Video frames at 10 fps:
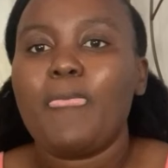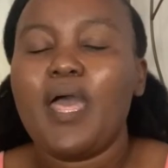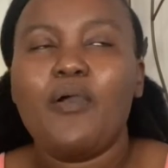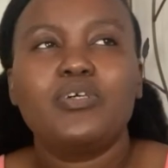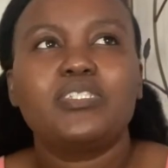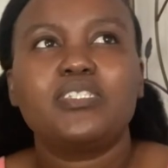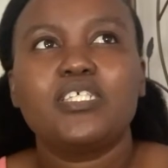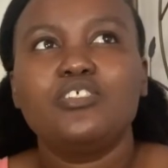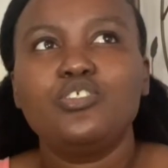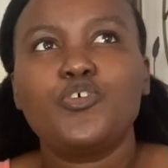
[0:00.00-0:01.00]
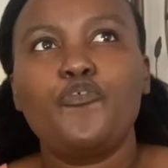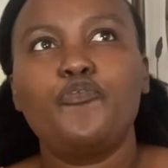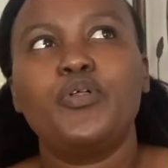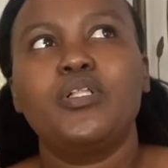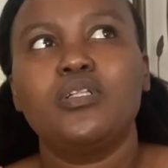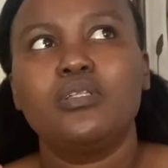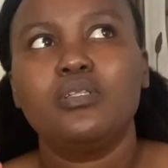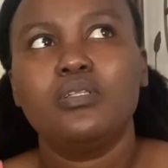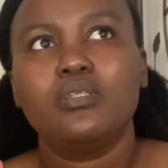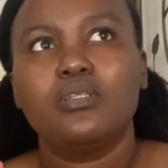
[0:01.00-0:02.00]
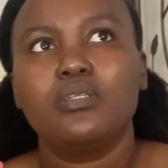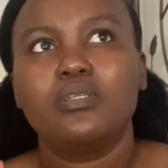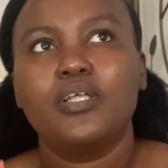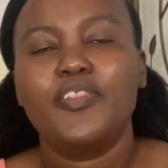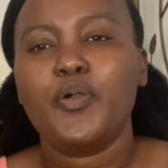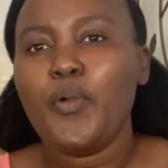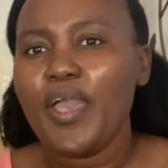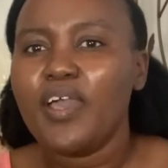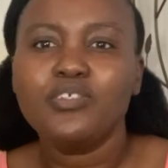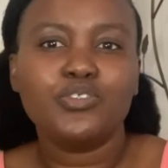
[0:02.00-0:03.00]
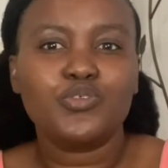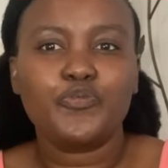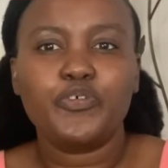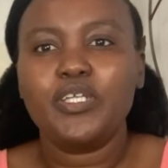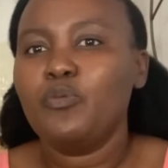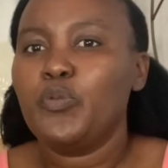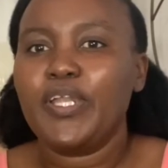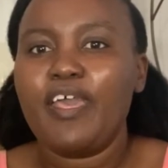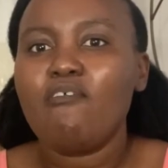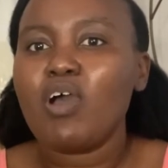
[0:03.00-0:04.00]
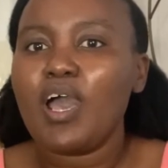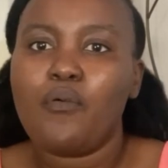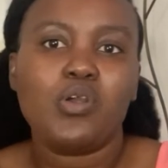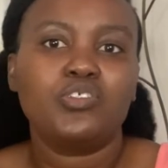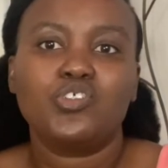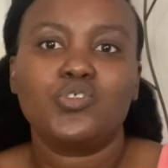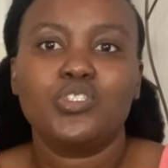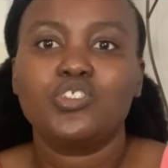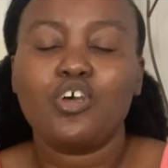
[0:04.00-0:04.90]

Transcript: I was starting to feel the way I used to feel whenever I went to this